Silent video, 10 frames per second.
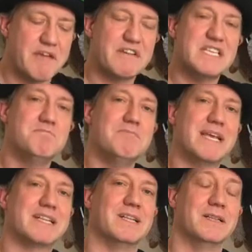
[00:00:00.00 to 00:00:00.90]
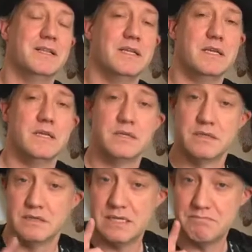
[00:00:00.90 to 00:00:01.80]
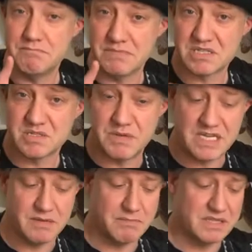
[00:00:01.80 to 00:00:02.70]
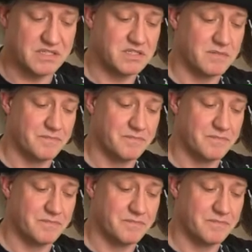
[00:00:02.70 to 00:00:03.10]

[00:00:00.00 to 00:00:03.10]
in its metal, it must be your mother's.